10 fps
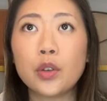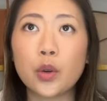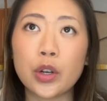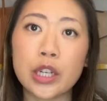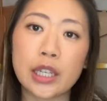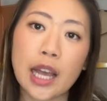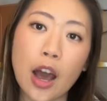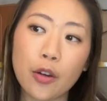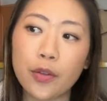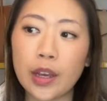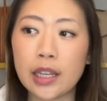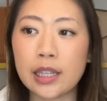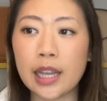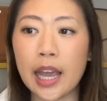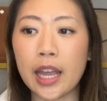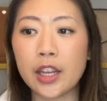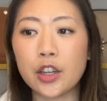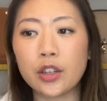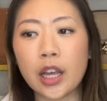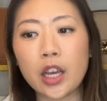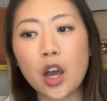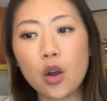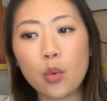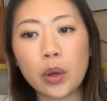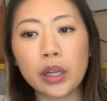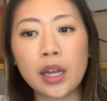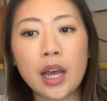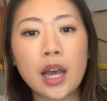gorgeous outfits, and you're like, oh, well,